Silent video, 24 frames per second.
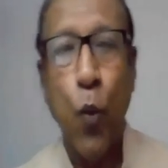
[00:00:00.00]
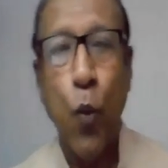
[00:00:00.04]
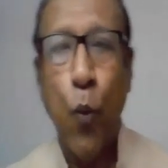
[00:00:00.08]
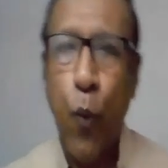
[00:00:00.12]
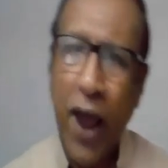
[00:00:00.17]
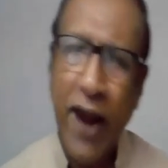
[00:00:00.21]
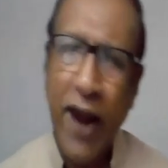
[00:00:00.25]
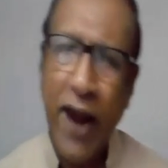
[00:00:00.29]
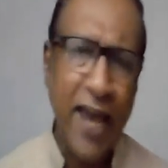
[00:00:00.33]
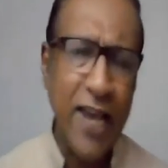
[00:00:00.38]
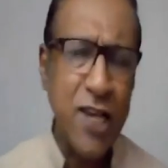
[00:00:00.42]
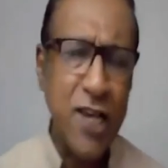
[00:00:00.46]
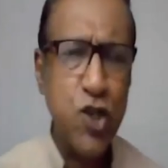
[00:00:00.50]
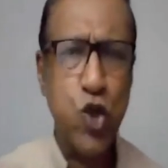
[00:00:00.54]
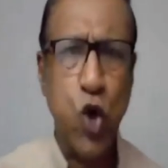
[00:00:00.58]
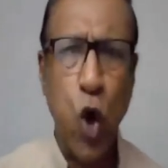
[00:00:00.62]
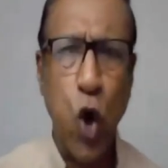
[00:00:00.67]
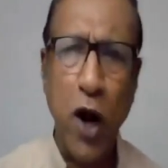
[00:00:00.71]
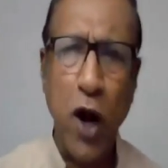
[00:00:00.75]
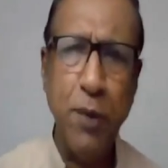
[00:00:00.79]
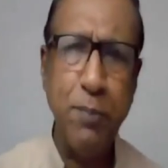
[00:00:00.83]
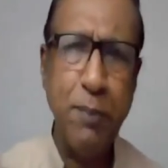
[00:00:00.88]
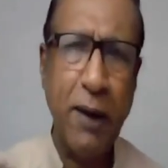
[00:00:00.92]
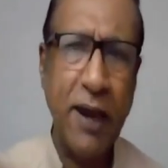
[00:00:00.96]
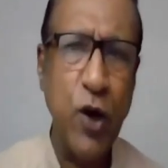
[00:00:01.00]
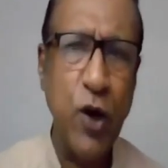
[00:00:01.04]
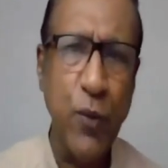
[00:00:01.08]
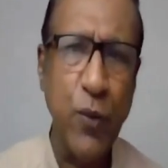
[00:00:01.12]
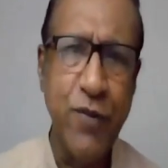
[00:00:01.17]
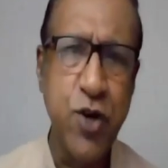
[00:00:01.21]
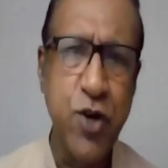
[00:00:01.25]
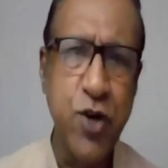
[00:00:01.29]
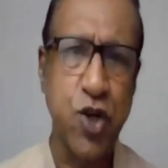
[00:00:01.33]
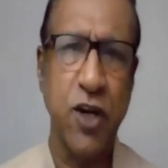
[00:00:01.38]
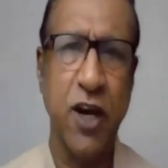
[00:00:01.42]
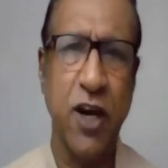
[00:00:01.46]
When I joined my
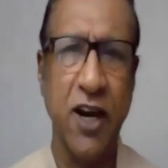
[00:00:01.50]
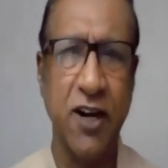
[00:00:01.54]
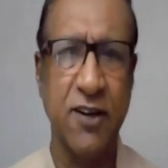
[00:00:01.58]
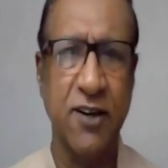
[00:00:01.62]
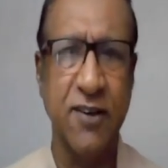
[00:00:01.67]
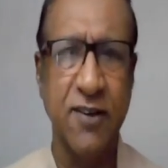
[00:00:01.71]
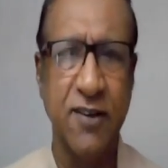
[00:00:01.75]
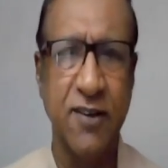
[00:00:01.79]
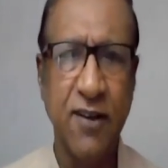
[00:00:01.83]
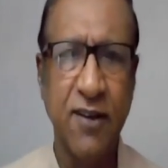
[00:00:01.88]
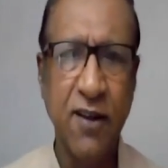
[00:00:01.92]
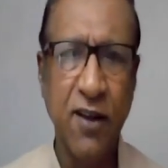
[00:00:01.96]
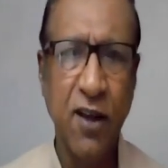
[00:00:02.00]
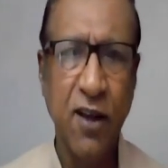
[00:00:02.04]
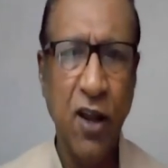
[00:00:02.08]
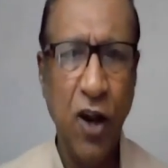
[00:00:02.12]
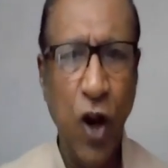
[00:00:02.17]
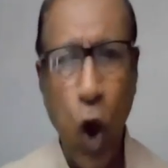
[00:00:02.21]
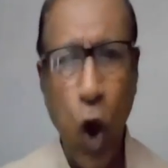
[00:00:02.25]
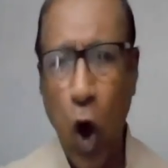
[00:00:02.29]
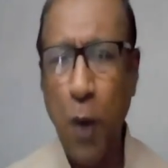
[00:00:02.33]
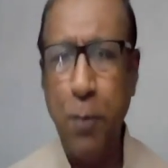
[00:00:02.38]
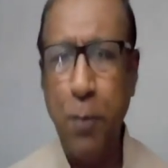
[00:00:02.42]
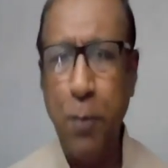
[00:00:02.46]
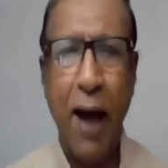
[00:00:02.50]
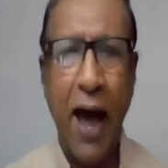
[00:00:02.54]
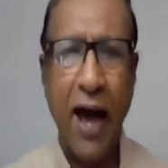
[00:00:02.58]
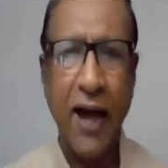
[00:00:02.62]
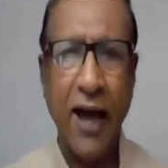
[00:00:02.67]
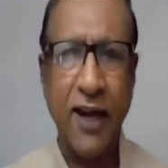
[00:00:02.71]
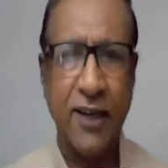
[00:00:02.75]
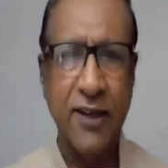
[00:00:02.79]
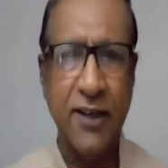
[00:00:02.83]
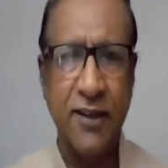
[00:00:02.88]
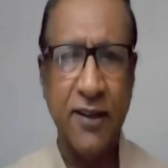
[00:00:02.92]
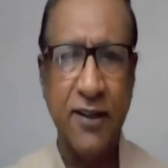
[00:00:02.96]
novitiate long
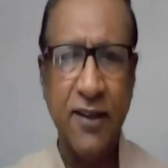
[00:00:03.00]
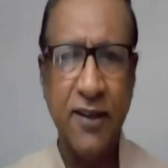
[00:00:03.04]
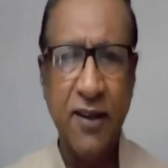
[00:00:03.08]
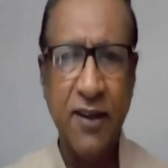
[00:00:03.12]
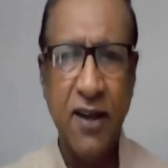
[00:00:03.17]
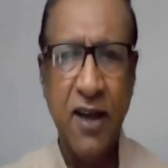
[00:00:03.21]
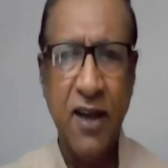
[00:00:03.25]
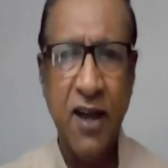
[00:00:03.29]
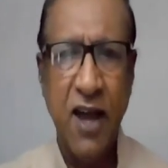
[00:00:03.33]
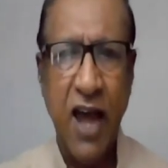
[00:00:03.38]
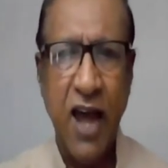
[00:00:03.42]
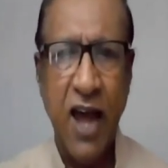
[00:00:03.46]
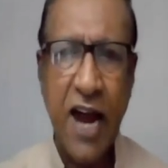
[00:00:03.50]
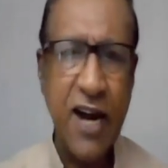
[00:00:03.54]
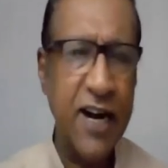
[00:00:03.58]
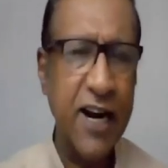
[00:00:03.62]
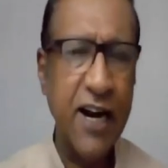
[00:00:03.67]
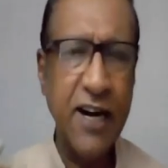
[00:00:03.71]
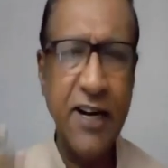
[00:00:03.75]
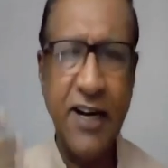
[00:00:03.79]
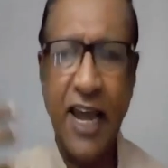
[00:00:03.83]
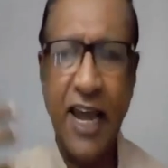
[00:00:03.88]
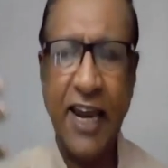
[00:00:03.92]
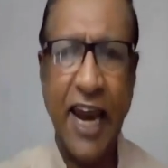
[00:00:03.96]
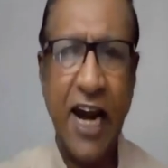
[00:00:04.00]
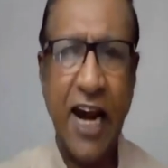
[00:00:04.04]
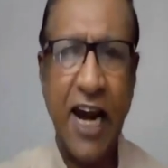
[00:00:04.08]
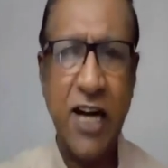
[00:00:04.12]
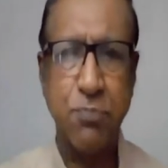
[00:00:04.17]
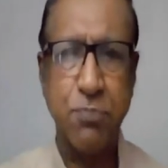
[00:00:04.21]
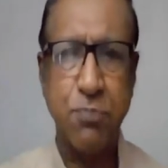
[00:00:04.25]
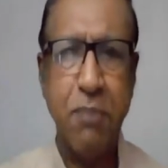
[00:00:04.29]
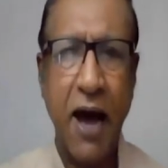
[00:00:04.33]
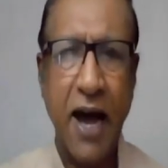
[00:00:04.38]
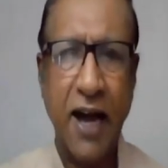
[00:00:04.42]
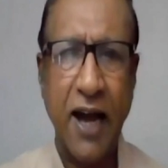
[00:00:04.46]
back, and
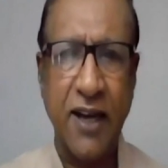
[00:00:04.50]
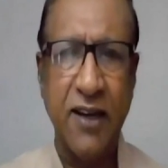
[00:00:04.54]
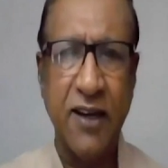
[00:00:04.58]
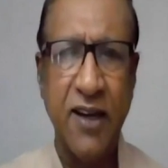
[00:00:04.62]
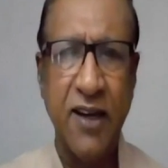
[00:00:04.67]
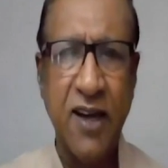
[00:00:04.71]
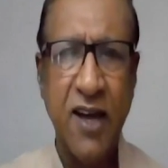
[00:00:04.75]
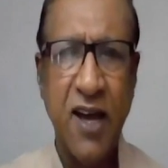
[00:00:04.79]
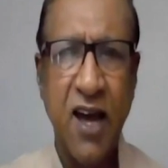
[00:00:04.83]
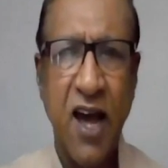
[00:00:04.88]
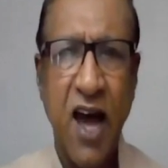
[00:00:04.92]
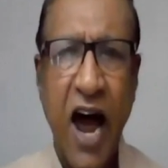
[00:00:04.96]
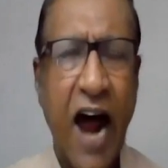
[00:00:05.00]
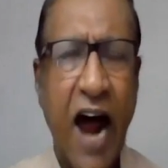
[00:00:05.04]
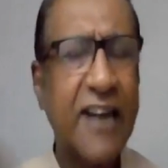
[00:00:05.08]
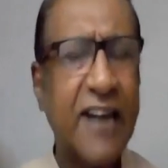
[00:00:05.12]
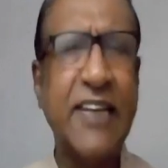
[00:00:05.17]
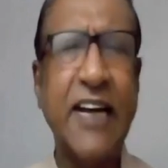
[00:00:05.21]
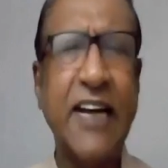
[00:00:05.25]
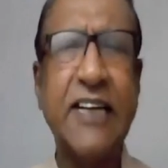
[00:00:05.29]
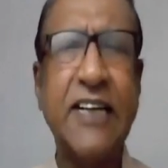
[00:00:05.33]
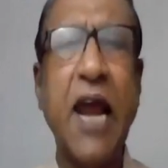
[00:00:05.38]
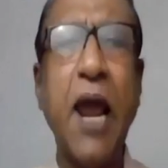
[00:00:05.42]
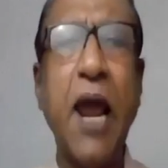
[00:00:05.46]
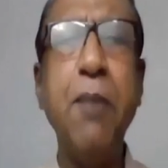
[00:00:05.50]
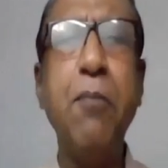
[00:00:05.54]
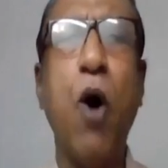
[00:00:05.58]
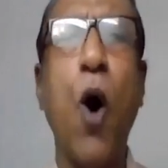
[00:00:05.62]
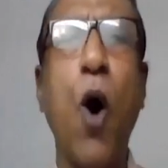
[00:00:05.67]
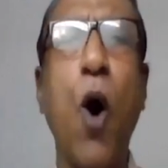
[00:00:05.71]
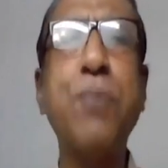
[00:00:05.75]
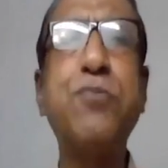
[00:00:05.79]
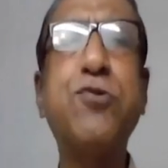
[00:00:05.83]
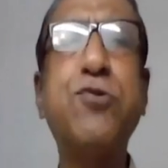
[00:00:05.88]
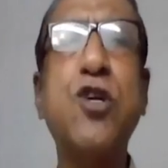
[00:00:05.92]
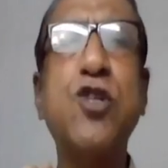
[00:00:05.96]
decades back, at that time
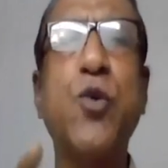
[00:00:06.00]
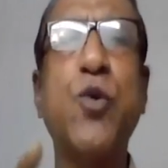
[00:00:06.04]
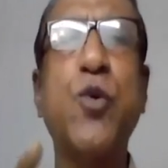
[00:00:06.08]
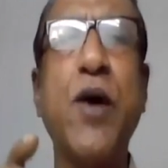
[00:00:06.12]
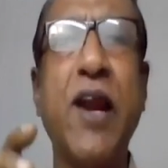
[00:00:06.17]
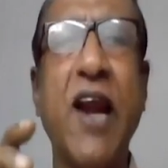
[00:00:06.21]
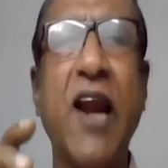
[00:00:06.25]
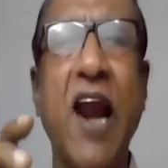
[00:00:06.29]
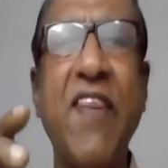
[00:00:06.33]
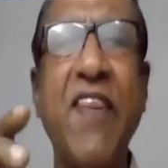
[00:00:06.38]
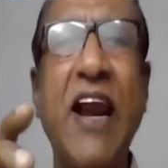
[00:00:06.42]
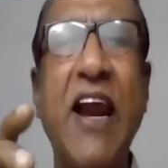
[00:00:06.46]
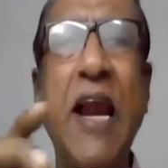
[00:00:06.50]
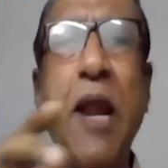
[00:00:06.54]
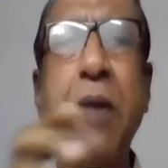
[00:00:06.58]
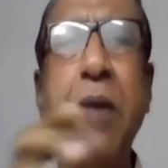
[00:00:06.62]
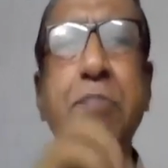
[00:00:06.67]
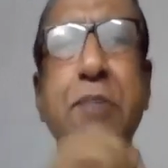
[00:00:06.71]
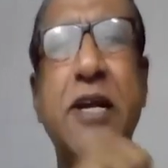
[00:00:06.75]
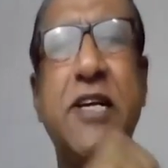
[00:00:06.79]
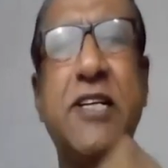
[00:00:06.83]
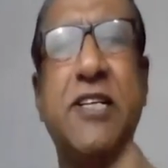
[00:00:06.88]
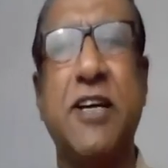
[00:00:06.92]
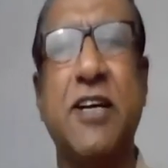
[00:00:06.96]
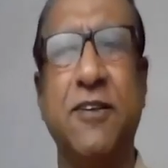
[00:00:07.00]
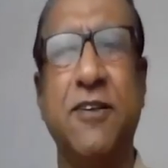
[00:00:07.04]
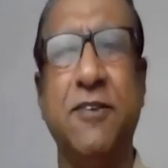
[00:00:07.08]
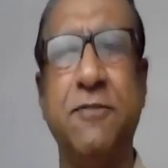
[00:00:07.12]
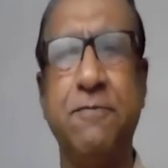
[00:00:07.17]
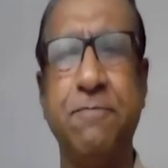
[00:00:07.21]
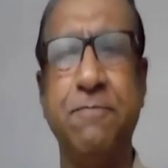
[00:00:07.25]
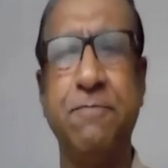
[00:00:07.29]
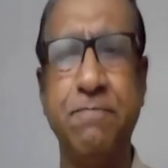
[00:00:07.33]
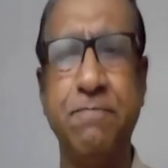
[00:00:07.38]
options were rather limited.